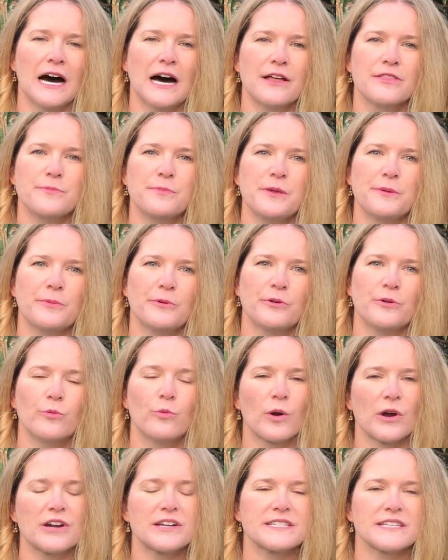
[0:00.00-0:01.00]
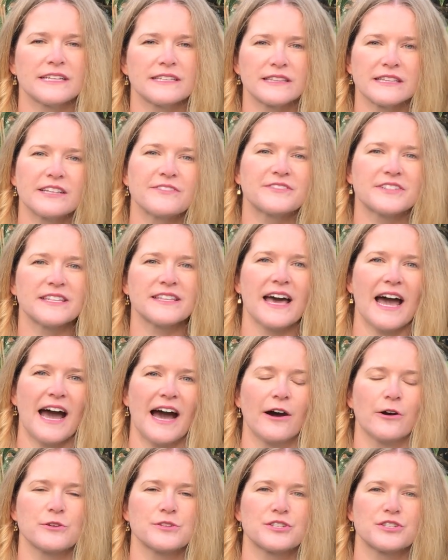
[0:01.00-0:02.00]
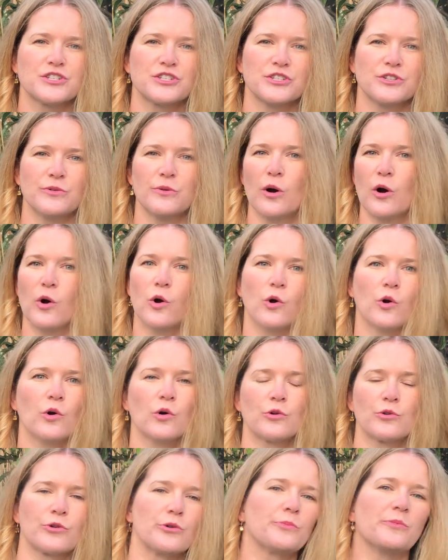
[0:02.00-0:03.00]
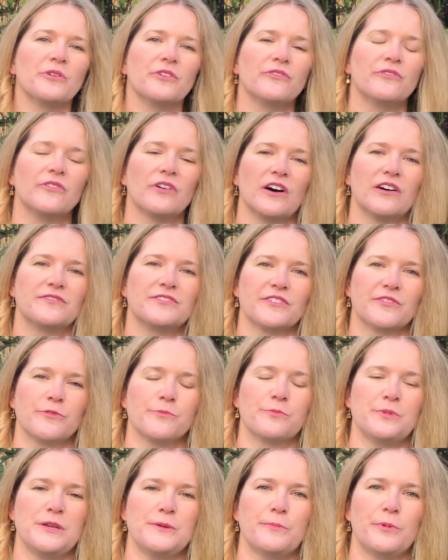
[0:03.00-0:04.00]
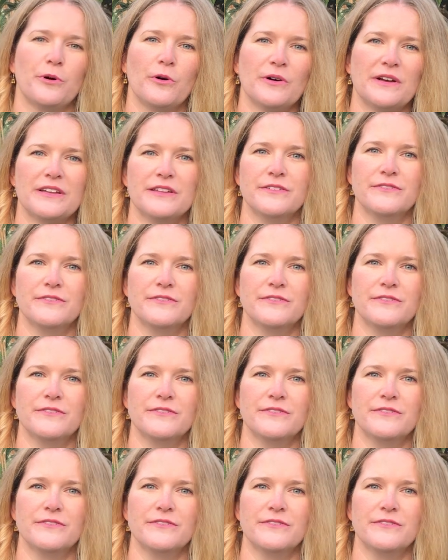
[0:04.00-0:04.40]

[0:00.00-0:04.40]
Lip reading: the people who worked and lived at the house to a whole group of different people